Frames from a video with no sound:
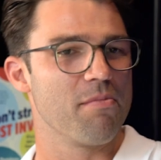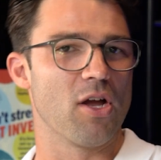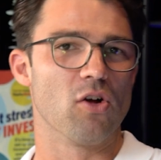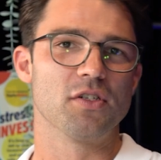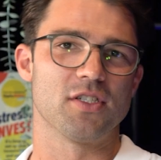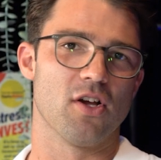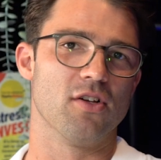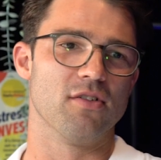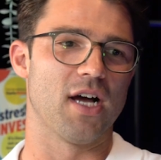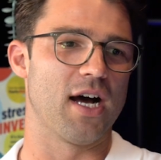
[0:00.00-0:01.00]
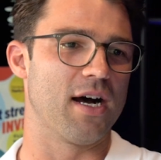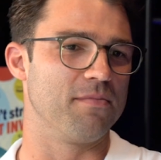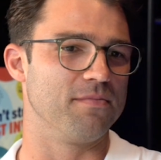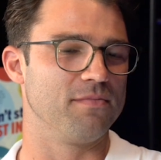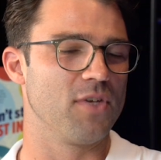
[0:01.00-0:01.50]
But also,
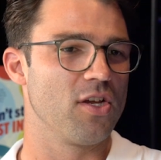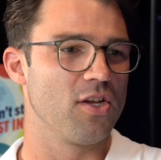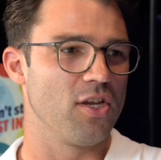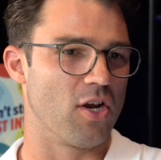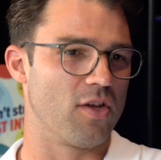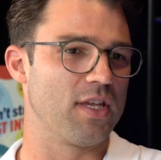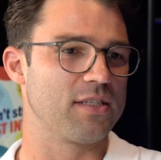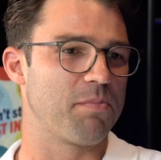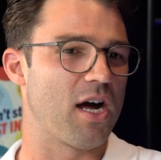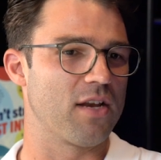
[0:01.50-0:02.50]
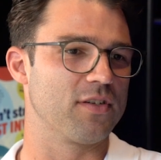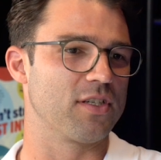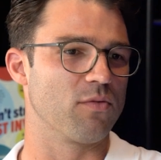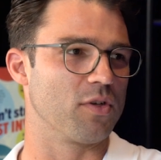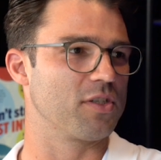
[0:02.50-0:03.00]
there's part of us
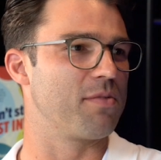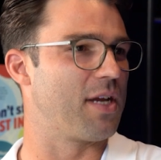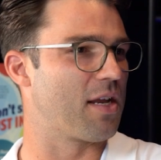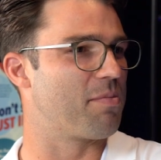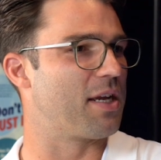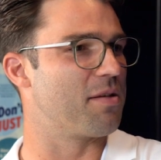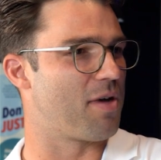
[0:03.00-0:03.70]
that wants to be able to beat the